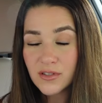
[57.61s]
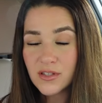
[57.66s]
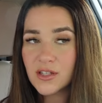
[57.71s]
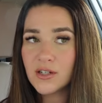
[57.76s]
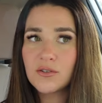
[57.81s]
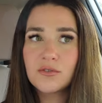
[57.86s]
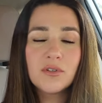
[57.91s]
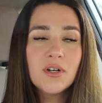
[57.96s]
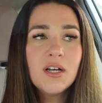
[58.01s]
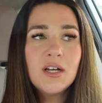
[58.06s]

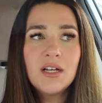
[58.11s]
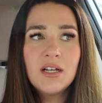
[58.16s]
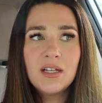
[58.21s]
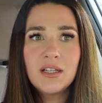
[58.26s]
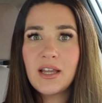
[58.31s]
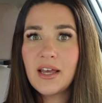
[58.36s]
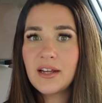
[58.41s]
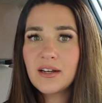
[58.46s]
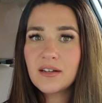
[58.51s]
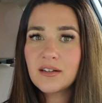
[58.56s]
So
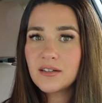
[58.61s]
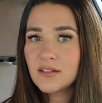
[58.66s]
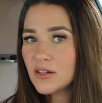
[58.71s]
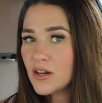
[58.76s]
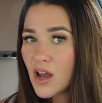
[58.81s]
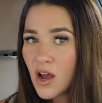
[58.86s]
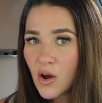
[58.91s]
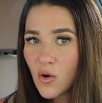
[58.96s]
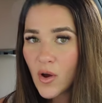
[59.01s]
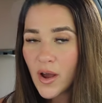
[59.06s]
like,
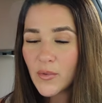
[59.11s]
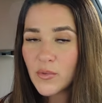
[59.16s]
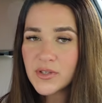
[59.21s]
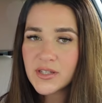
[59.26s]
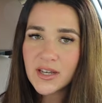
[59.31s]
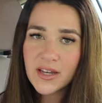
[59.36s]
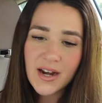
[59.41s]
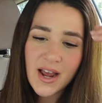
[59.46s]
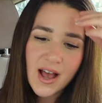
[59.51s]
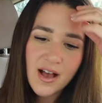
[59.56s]
no, I
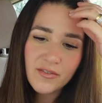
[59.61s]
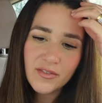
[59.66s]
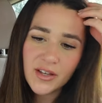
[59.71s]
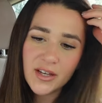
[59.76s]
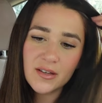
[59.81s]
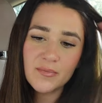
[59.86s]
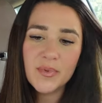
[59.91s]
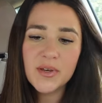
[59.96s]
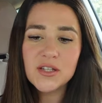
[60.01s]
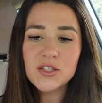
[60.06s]
wasn't going to have
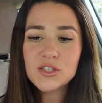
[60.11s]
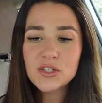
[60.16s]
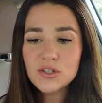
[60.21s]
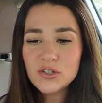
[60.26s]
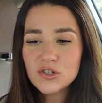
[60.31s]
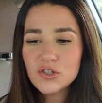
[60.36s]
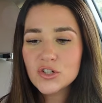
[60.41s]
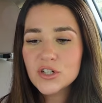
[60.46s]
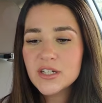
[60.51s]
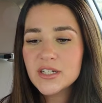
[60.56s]
like a big
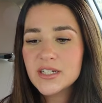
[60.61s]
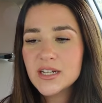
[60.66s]
surgery